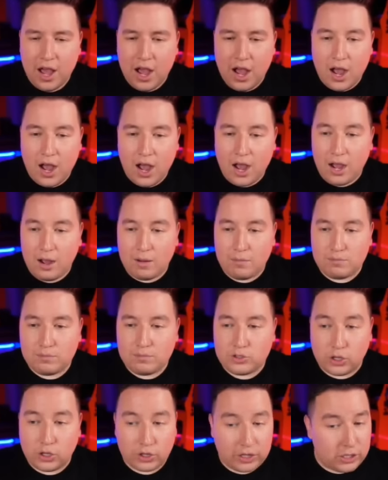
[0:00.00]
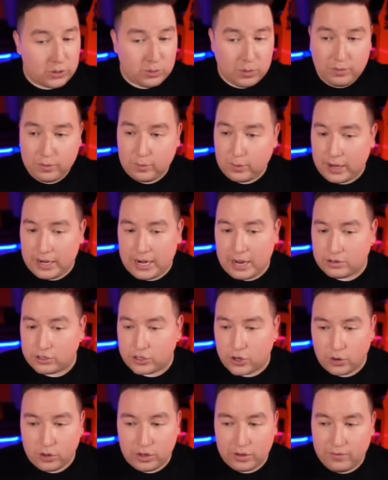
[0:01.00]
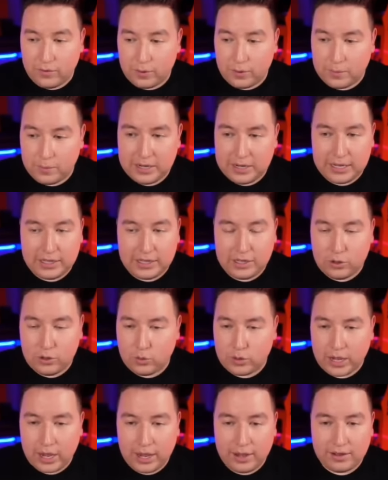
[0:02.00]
So this movie right now is currently filming in the UK.